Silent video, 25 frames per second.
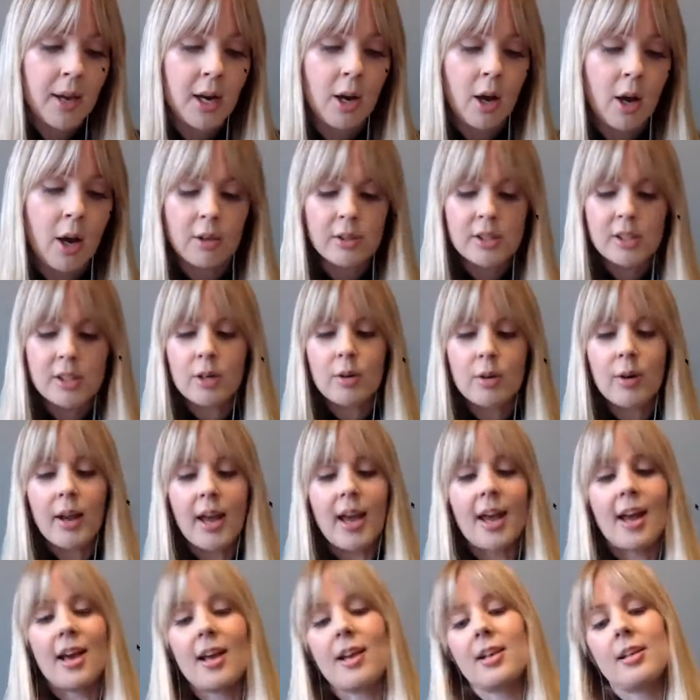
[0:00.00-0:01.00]
It also
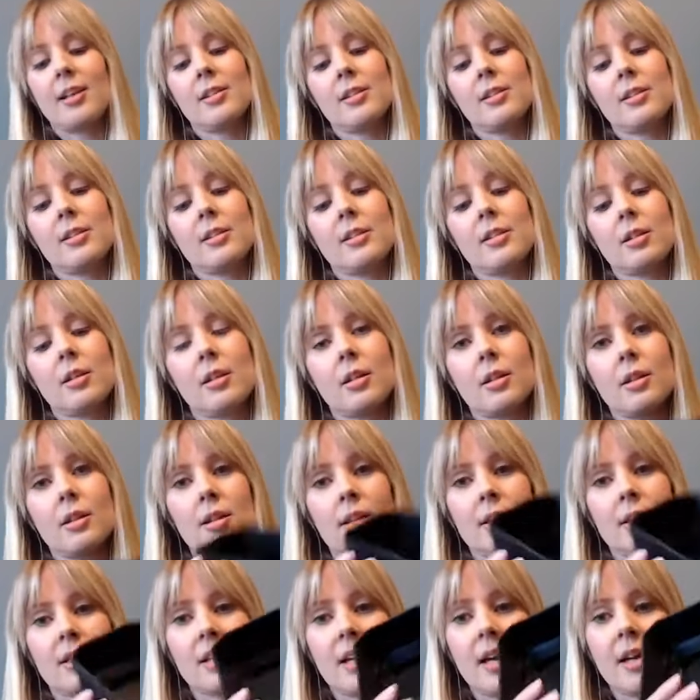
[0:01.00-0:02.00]
has
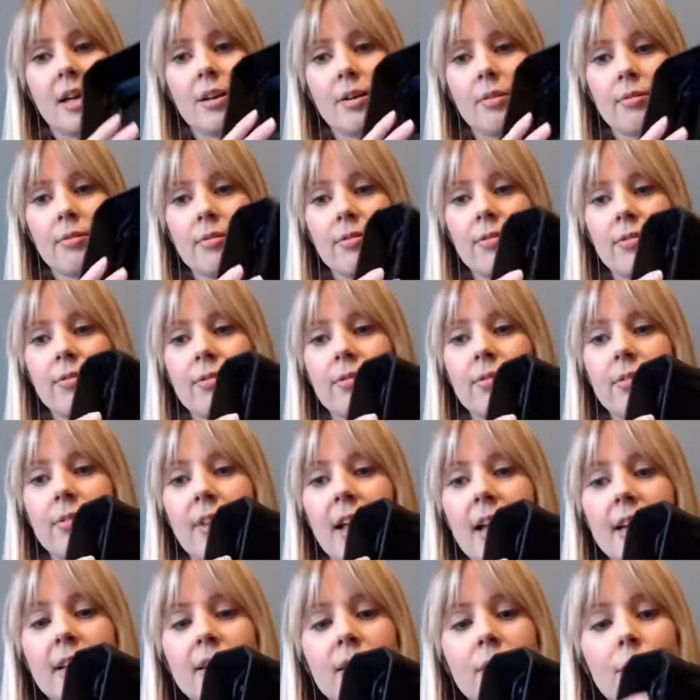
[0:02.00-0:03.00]
this kind of
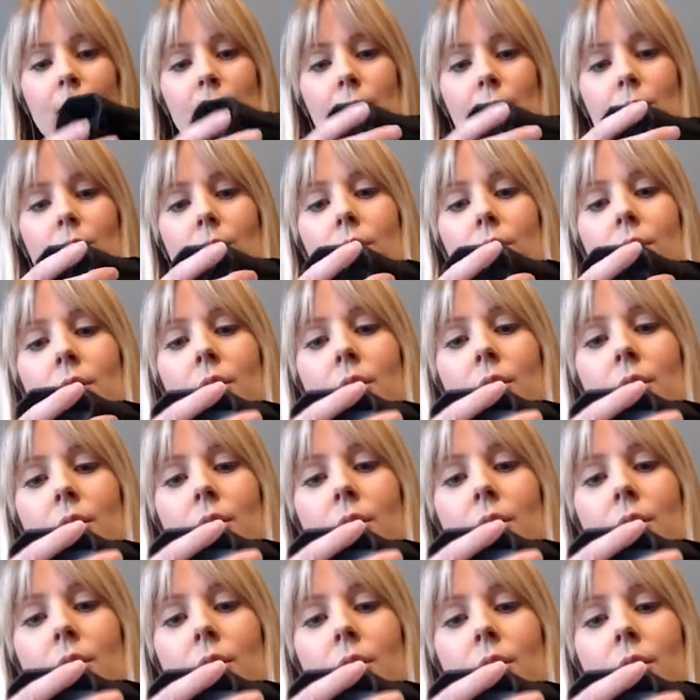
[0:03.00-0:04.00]
flexible
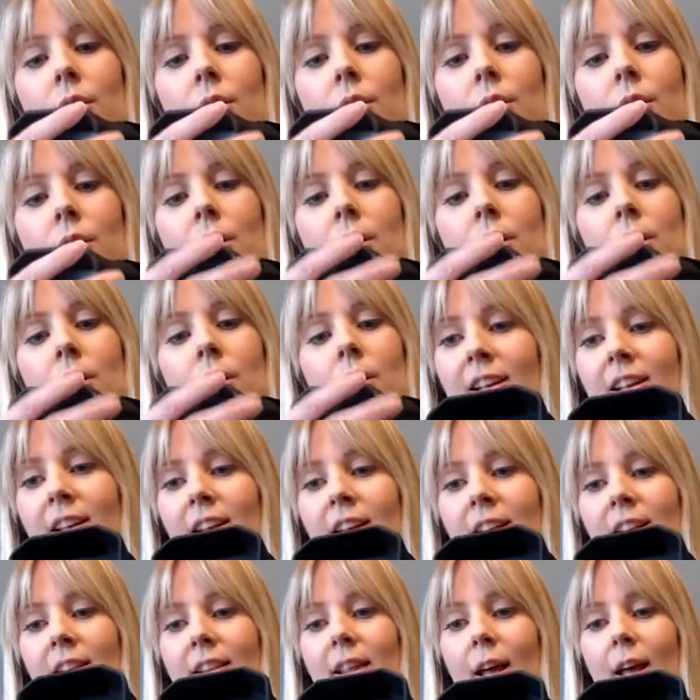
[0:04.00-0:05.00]

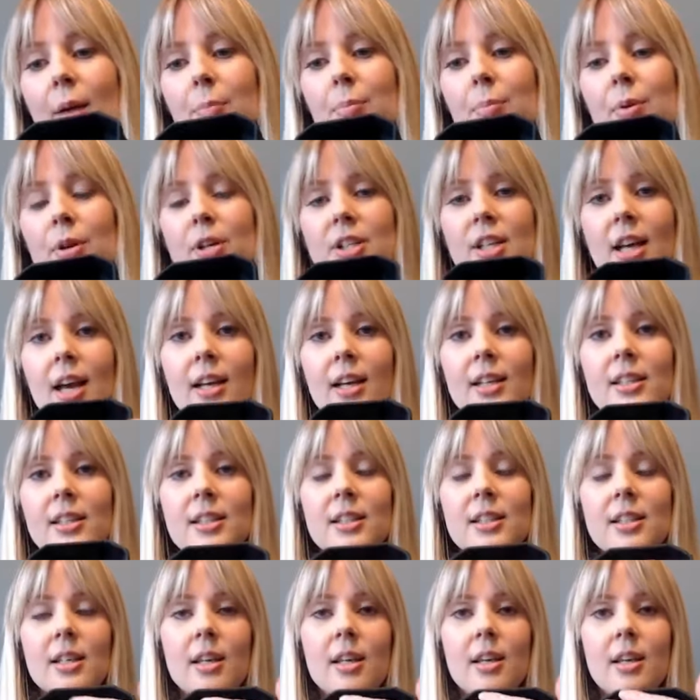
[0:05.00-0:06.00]
running that
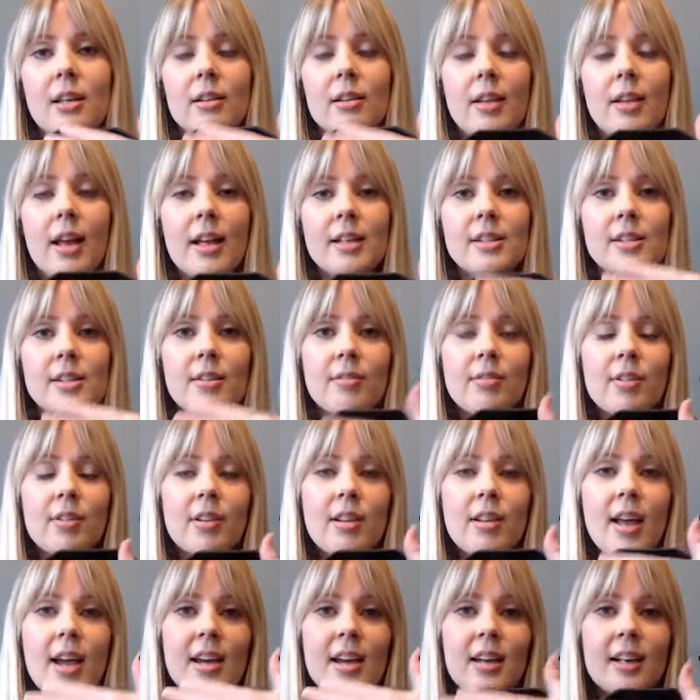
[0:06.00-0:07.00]
protects the lens
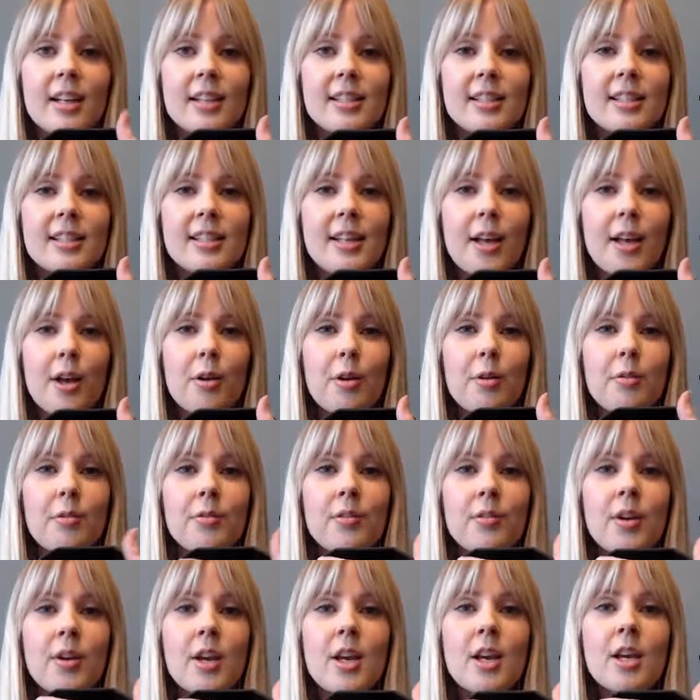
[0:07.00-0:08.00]
of the light
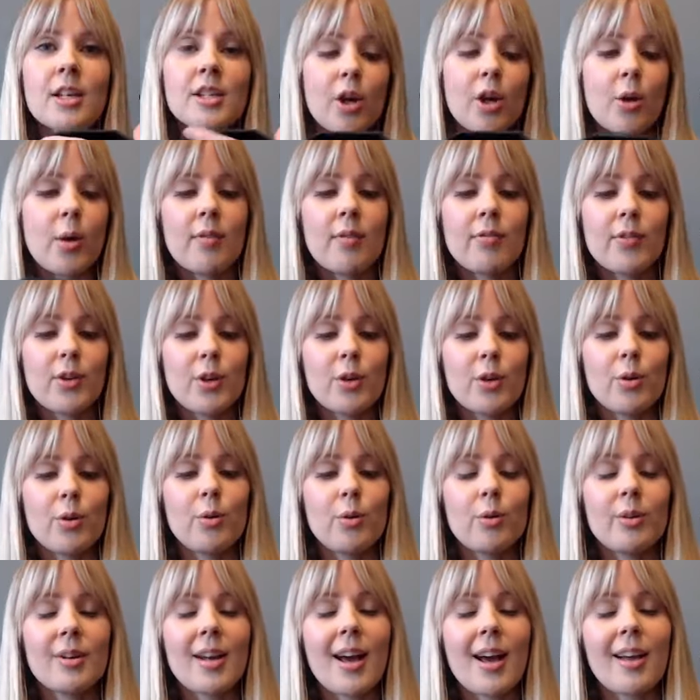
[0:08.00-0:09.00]
itself. So if
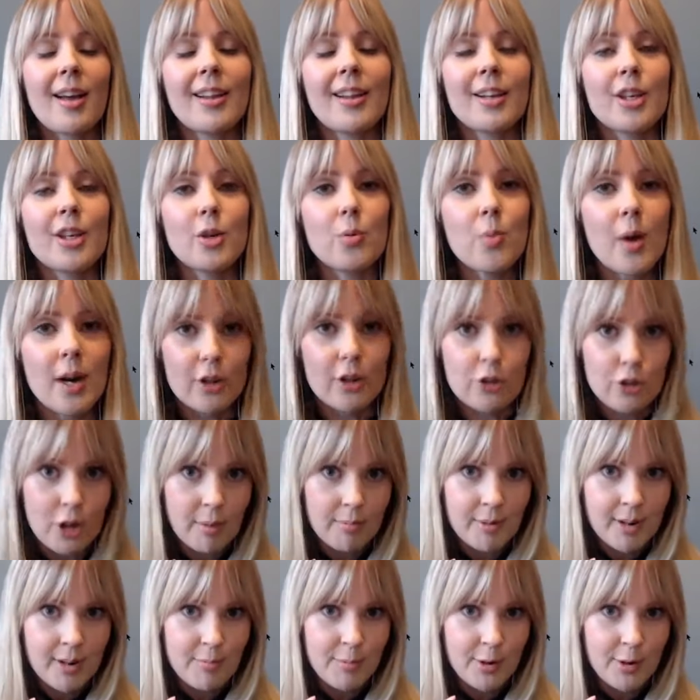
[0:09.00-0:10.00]
you, not like you want to
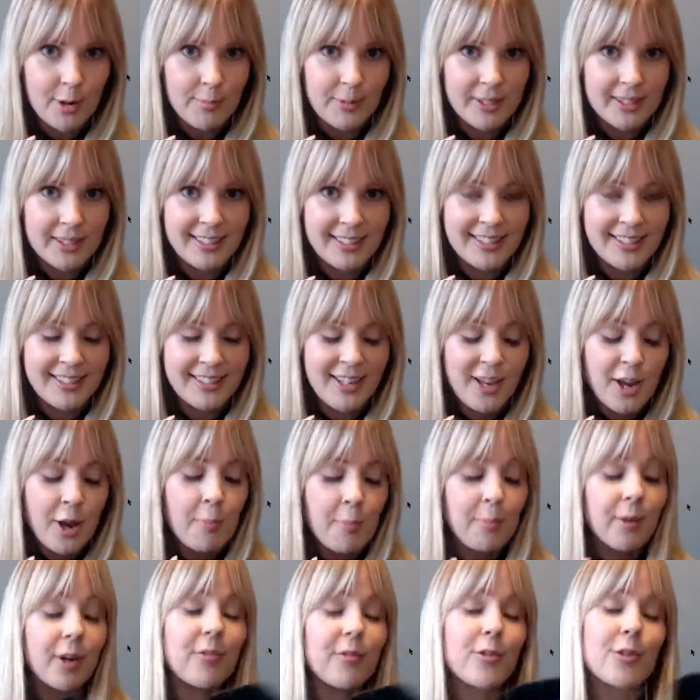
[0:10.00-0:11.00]
drop it on purpose,
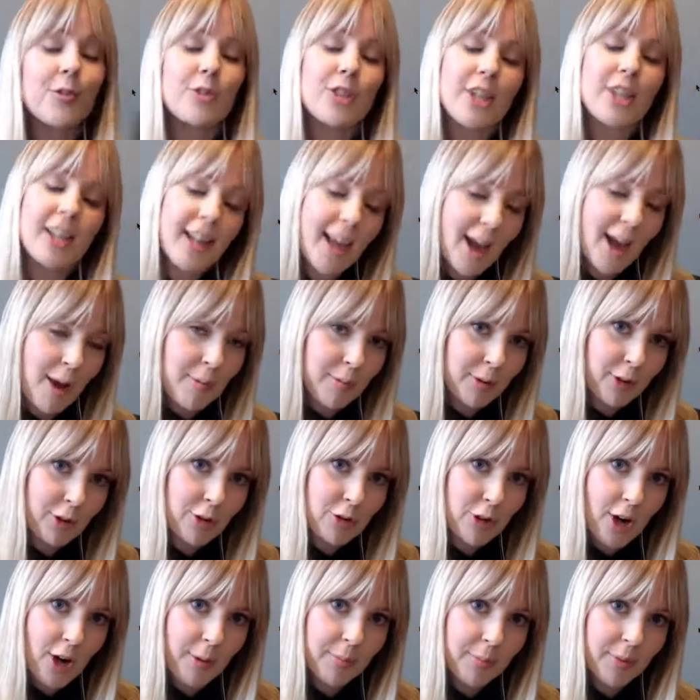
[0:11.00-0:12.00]
but if you did
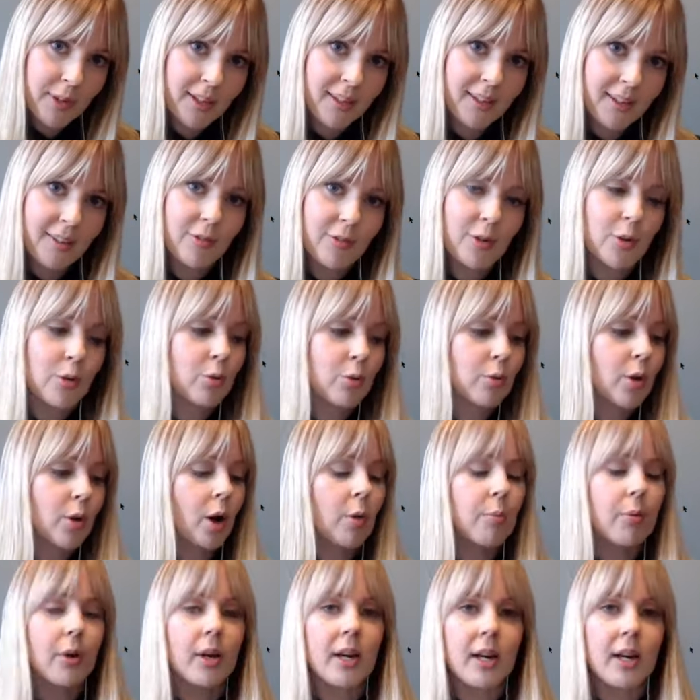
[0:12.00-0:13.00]
happen to drop it, if
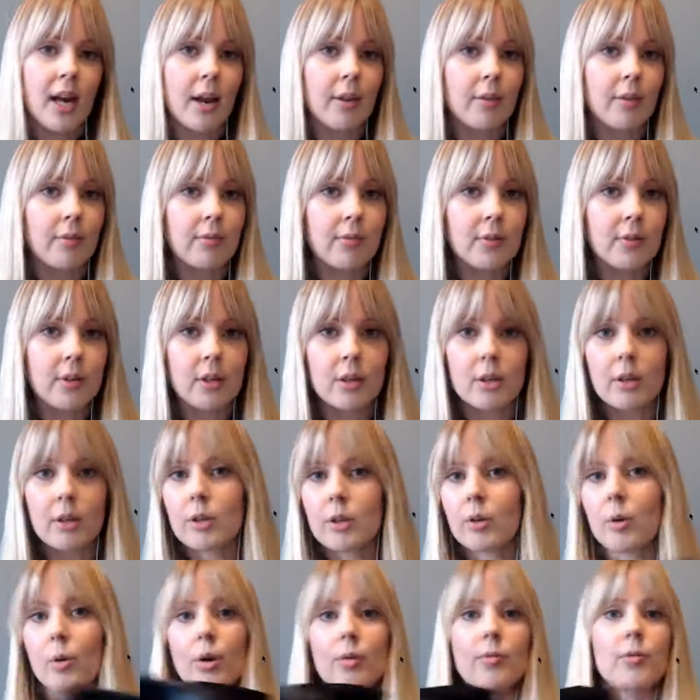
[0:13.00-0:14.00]
you are bringing it out in the
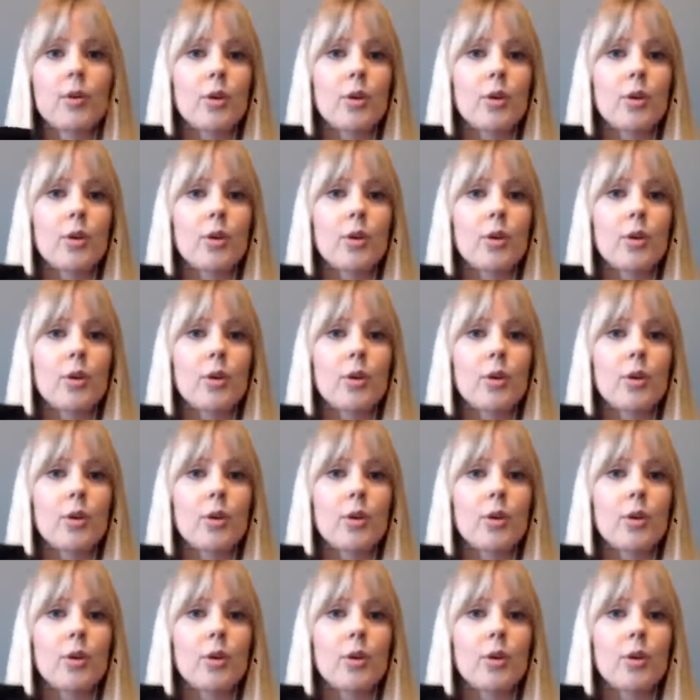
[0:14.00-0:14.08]
field,